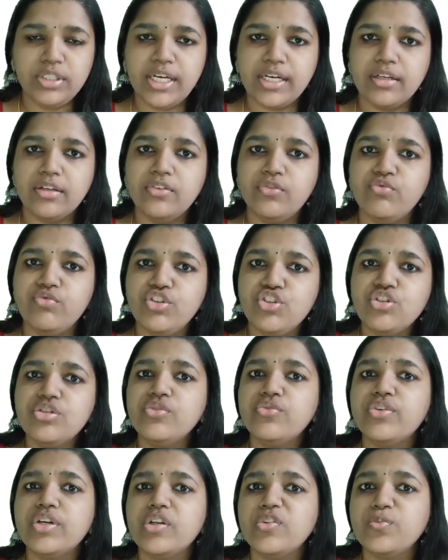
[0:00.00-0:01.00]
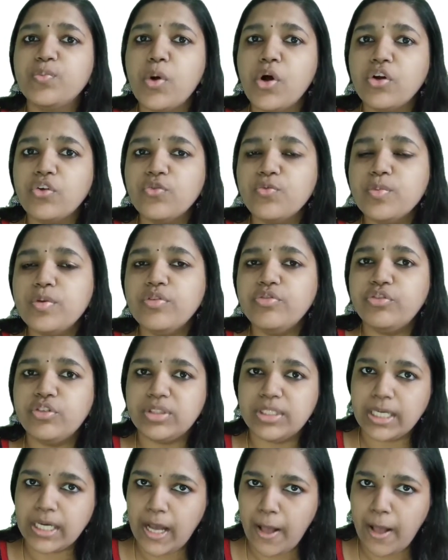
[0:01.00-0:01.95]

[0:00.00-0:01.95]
that is, which is responsible for the